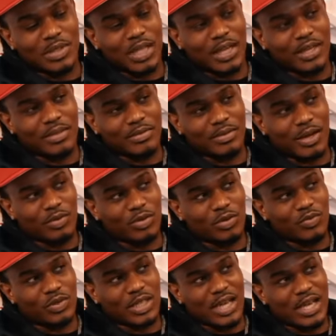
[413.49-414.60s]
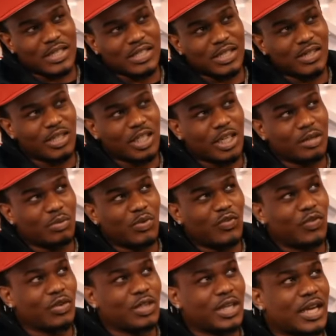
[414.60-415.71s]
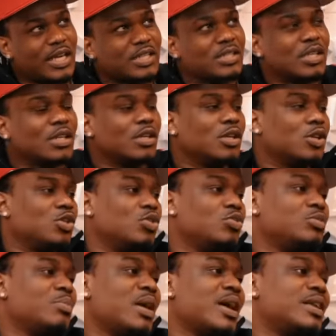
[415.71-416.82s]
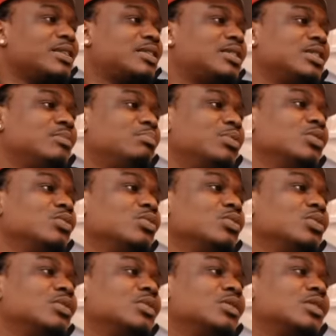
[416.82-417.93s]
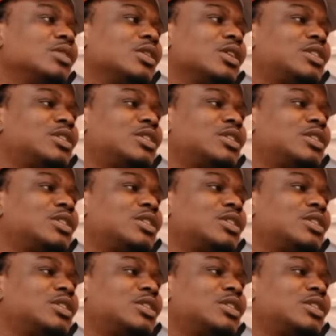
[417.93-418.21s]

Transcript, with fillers: like I don't know, last year or year before last, you was mad at C Blu, mm-hmm.